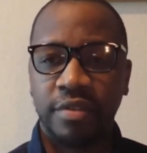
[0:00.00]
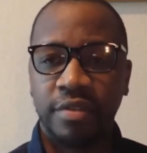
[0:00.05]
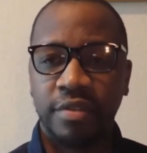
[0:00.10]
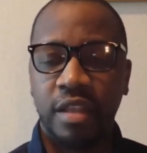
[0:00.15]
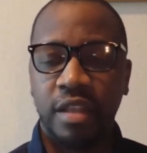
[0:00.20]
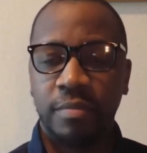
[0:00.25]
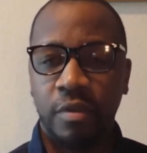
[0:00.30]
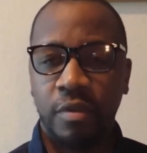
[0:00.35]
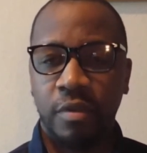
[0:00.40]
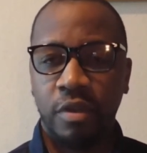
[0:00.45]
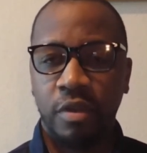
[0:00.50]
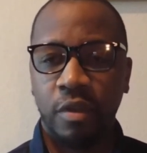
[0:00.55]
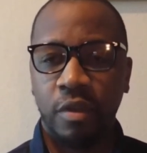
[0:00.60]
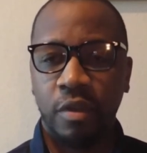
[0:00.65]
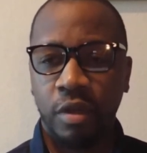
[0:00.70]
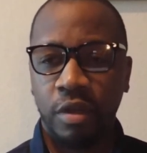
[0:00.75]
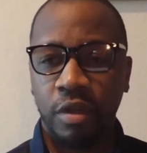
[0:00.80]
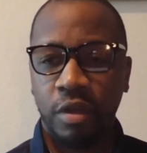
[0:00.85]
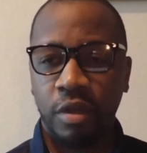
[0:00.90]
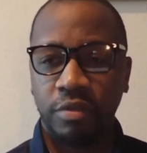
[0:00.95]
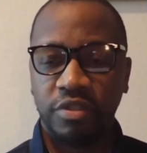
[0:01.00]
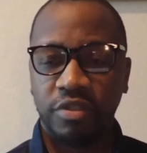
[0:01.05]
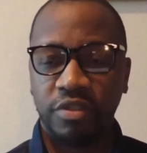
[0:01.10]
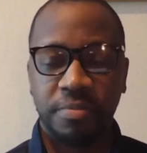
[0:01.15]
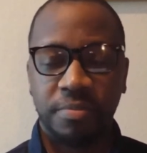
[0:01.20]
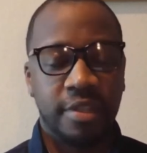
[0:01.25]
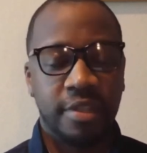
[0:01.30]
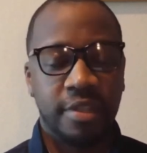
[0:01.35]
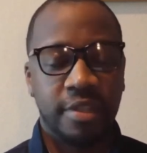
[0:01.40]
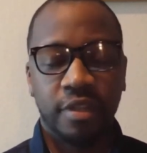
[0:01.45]
bowling world,
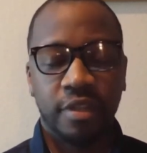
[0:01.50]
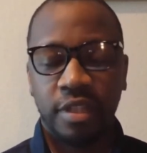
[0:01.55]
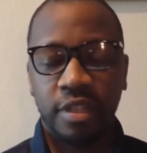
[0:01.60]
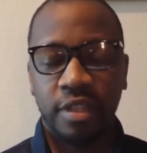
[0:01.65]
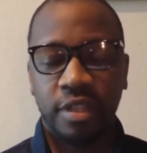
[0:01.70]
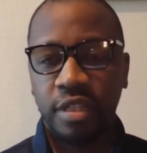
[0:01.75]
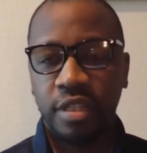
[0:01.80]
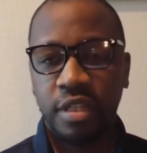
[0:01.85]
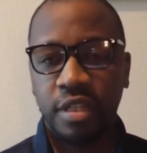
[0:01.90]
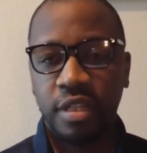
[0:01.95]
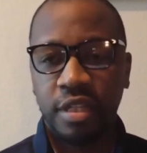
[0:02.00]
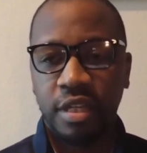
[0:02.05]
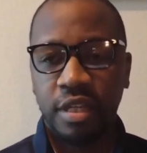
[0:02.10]
specifically uh,